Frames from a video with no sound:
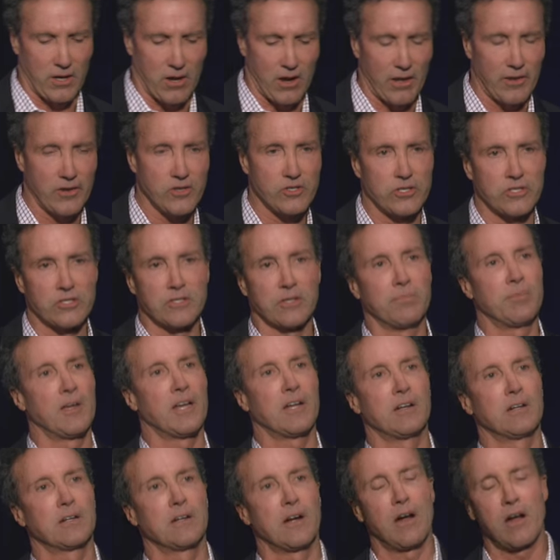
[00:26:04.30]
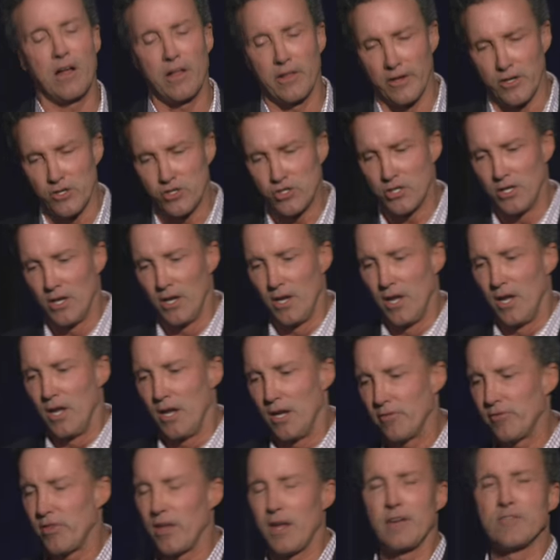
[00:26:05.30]
college is a better college
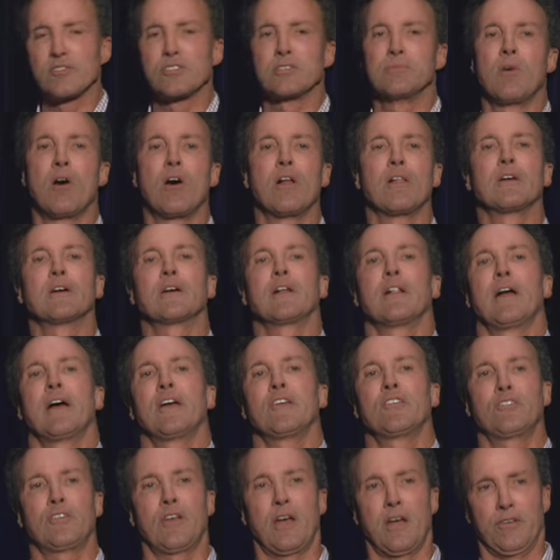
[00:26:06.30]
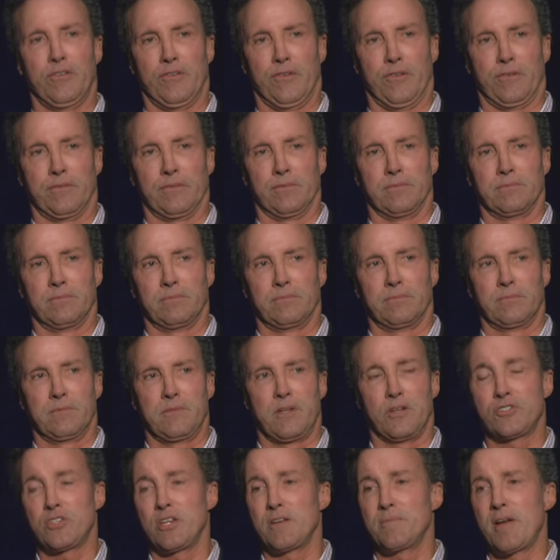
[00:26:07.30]
if they have smaller class sizes.
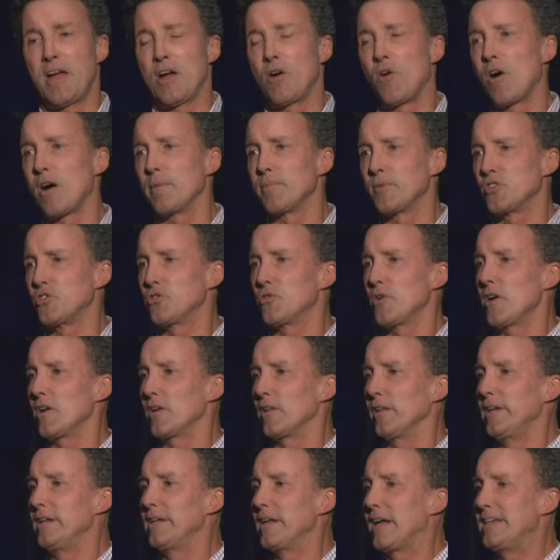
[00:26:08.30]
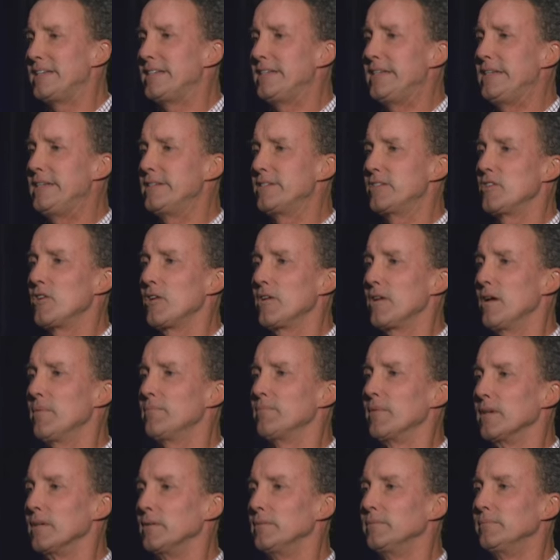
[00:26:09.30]
Now somehow arbitrarily 19's their
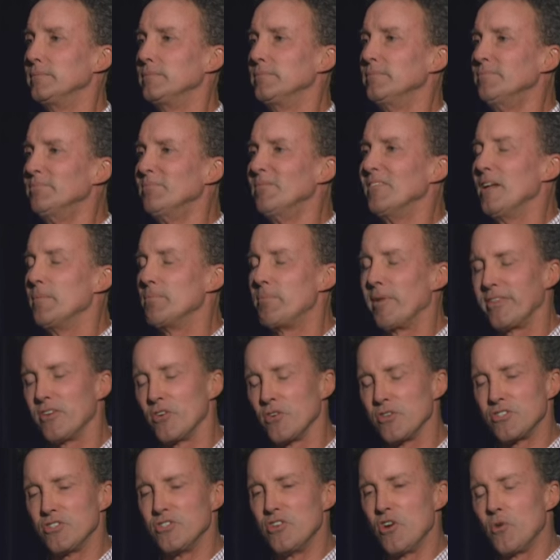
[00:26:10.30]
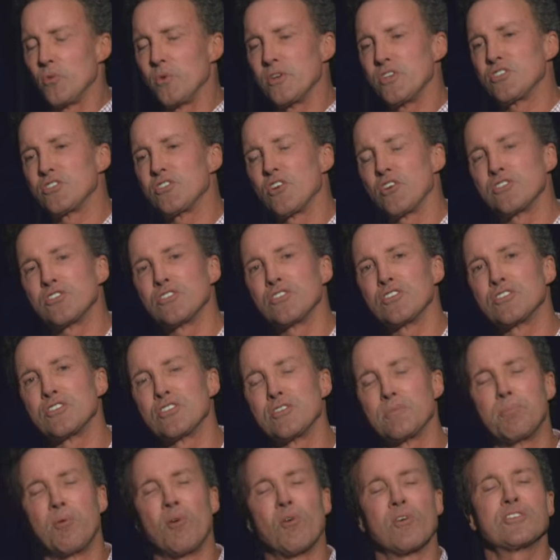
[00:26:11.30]
number. But there is no research that
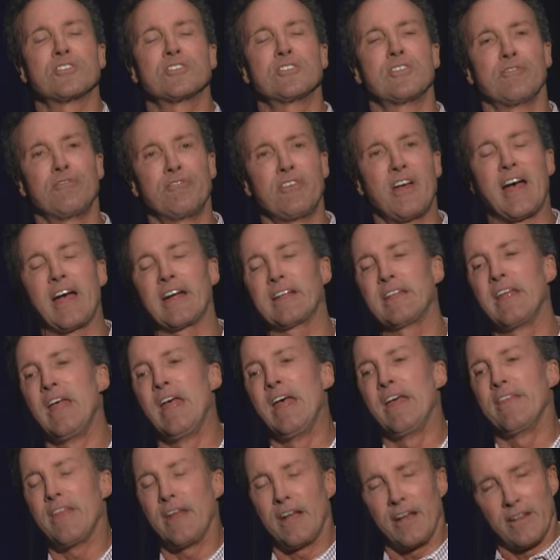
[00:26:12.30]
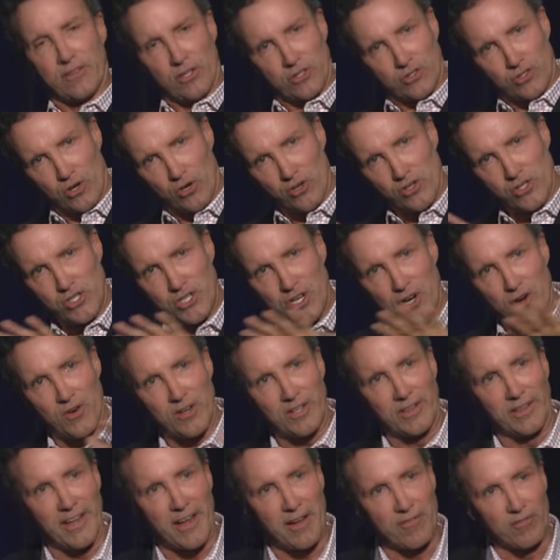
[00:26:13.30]
supports the fact that at the
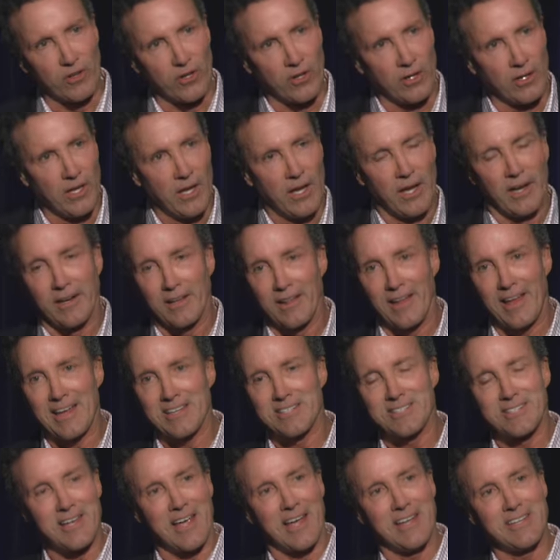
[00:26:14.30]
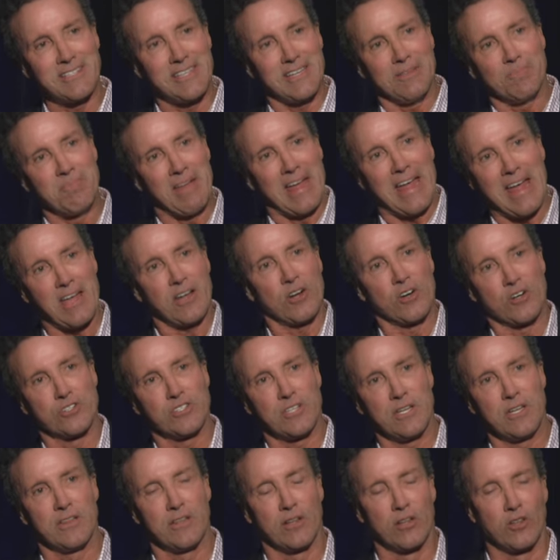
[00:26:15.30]
tertiary level, class size
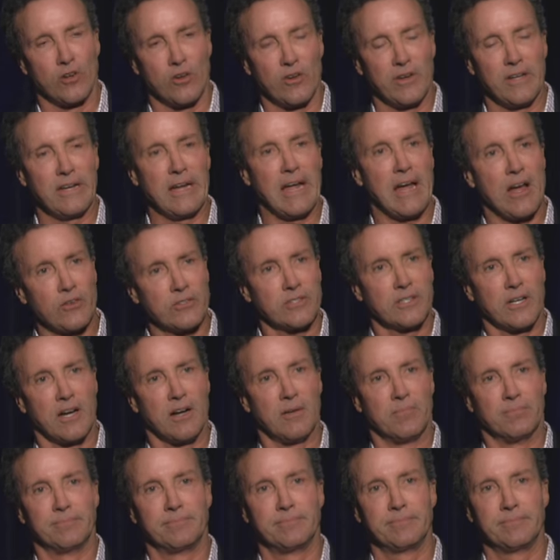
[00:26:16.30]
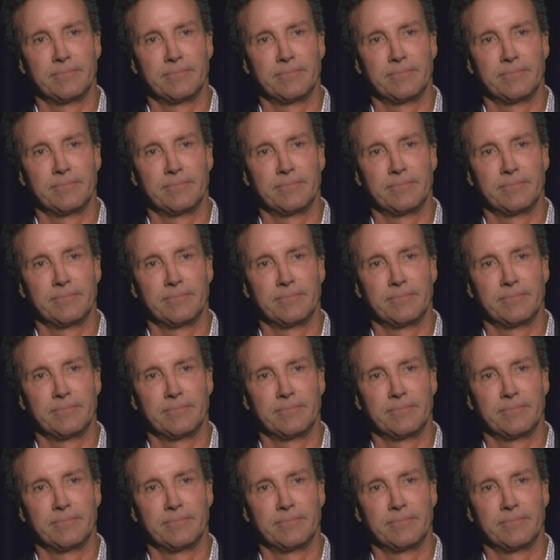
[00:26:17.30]
matters in the learning outcome.